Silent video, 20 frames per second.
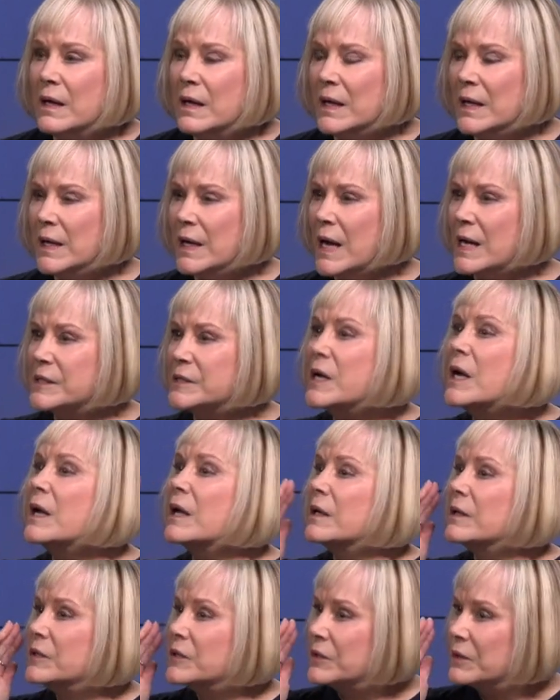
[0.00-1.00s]
He has
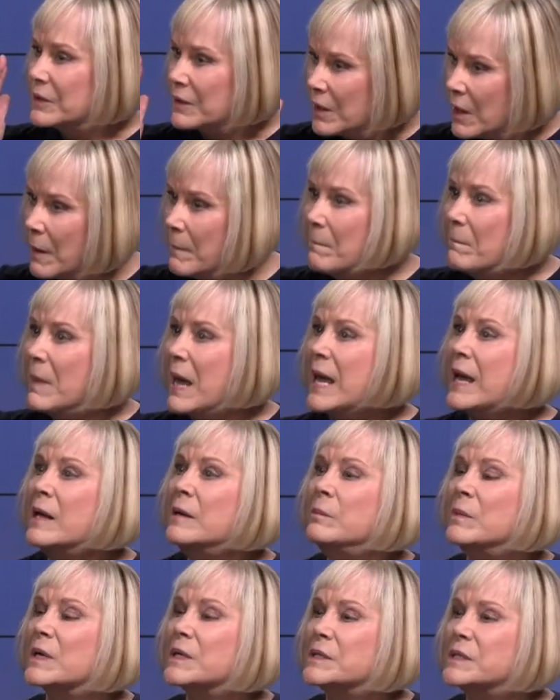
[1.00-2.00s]

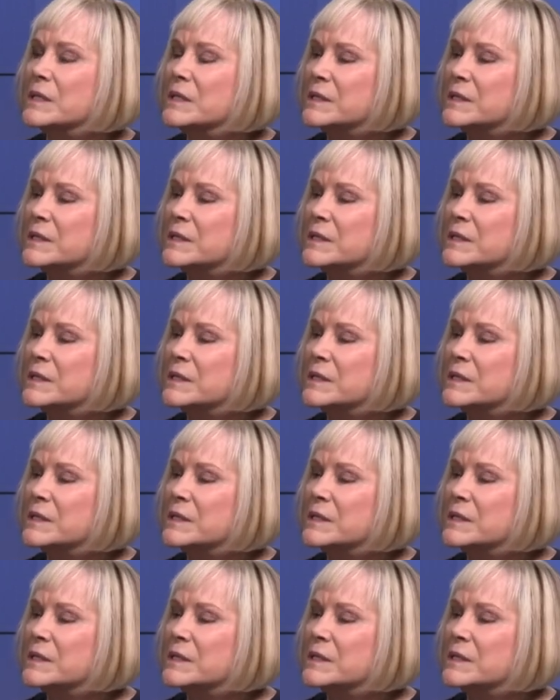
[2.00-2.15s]
commandments.